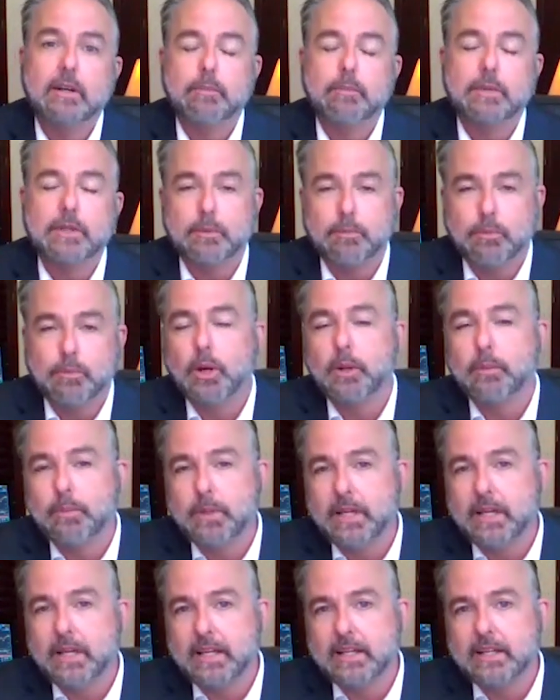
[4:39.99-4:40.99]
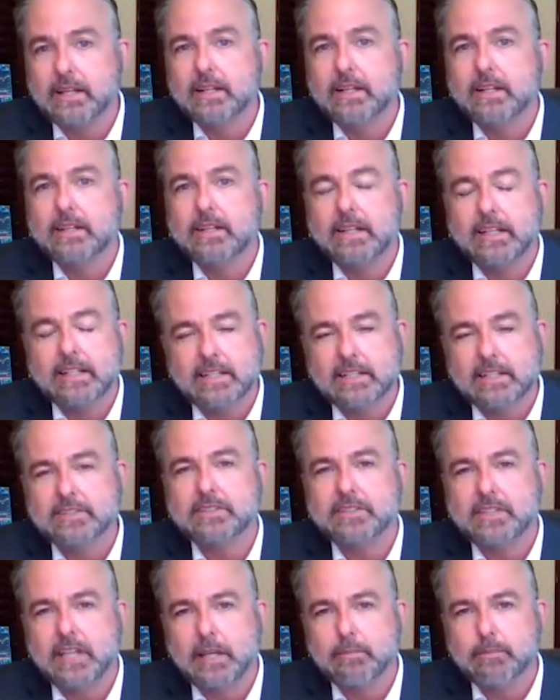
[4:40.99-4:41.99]
But the point being, it
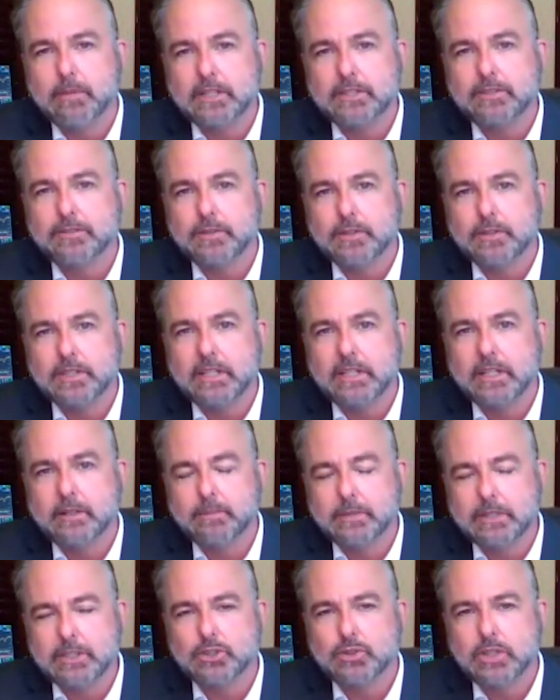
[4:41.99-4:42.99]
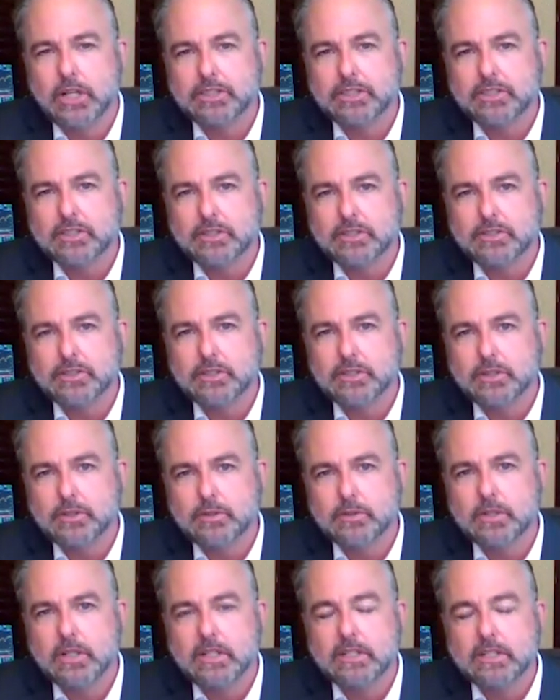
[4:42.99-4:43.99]
doesn't take much for the administration
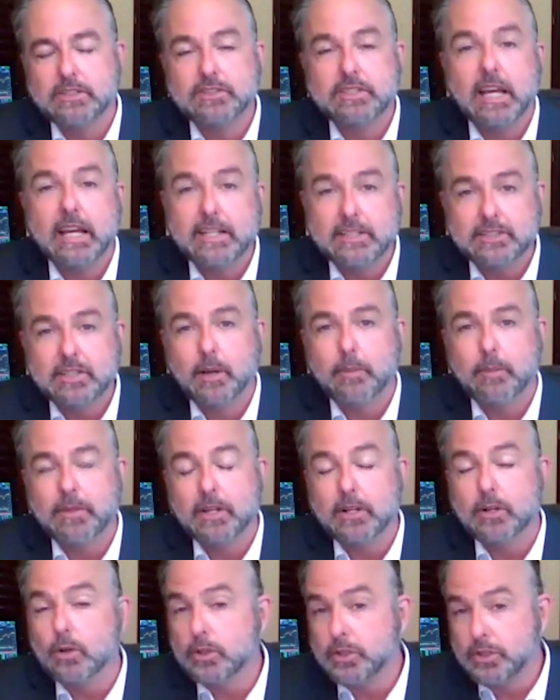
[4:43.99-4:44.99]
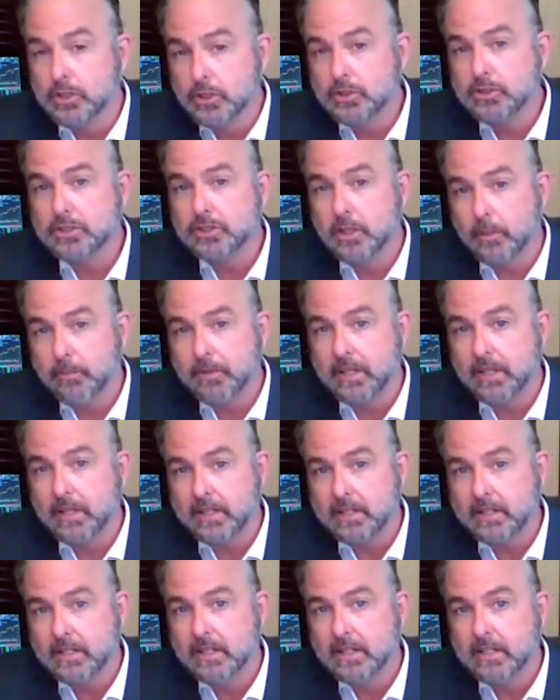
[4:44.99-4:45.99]
to say something or do
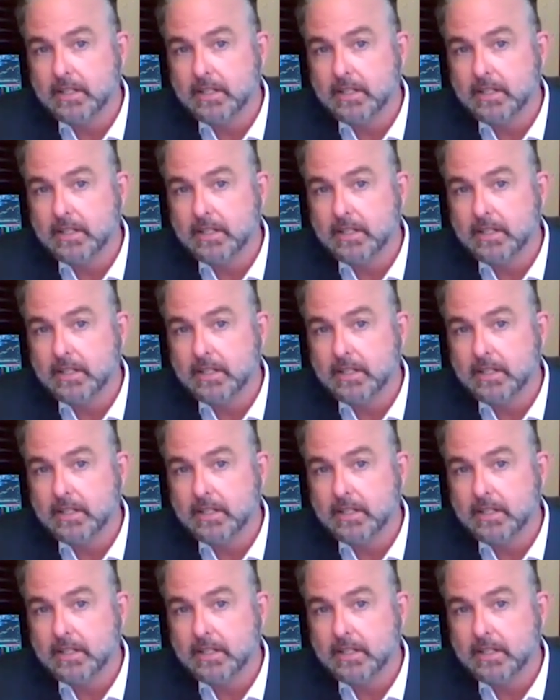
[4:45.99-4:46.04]
something